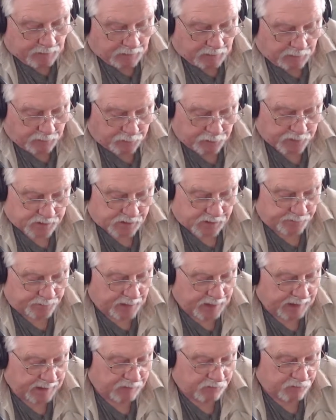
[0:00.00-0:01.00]
President
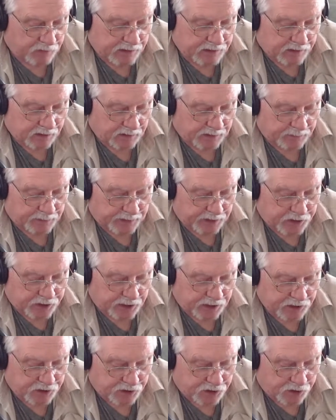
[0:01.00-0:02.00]
Biden recently made
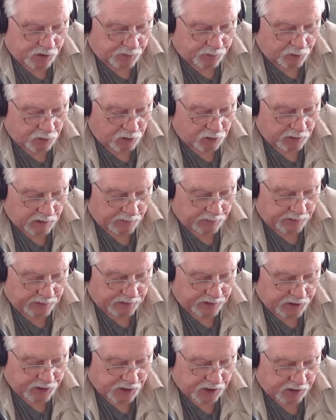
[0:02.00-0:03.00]
changes to the program via
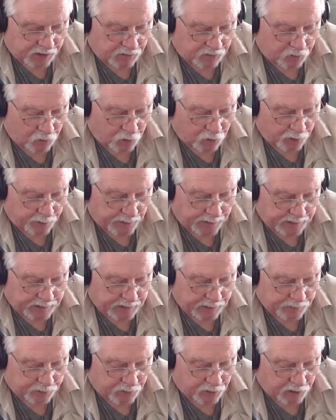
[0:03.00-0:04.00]
executive order by
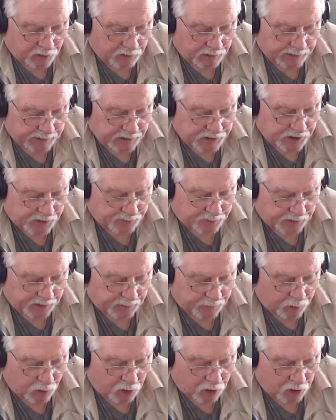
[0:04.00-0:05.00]
temporarily
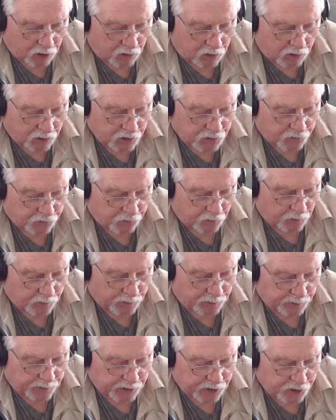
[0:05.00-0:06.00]
exempting borrowers from
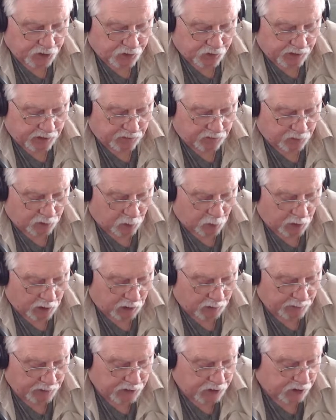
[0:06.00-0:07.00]
administrative
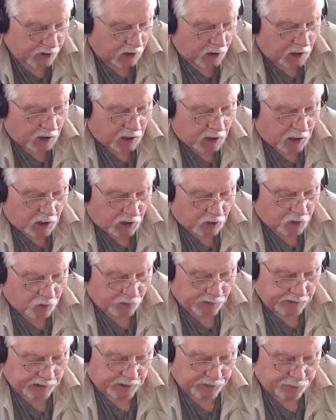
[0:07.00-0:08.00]
requirements
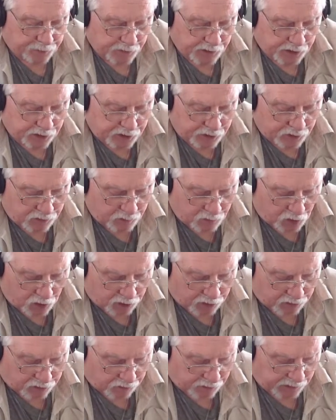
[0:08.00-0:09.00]
during a 3-year
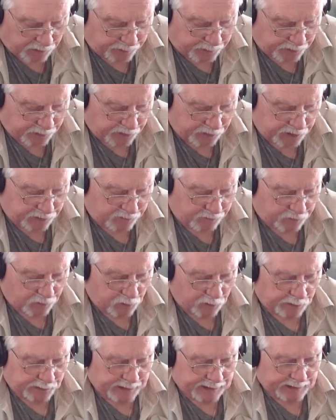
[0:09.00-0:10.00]
monitoring period
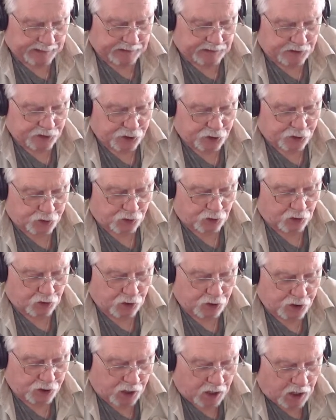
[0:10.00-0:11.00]
following a
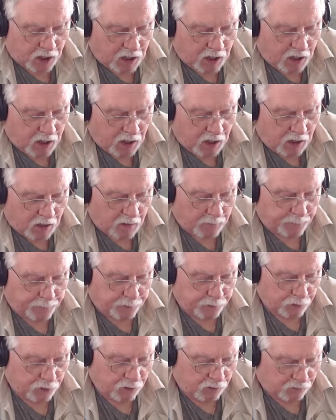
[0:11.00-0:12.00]
discharge
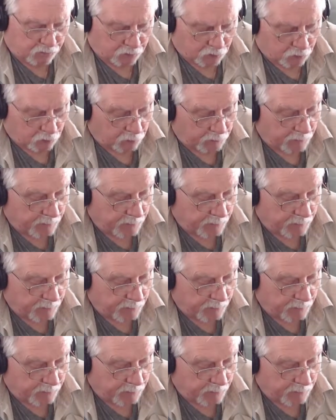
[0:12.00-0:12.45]
approval.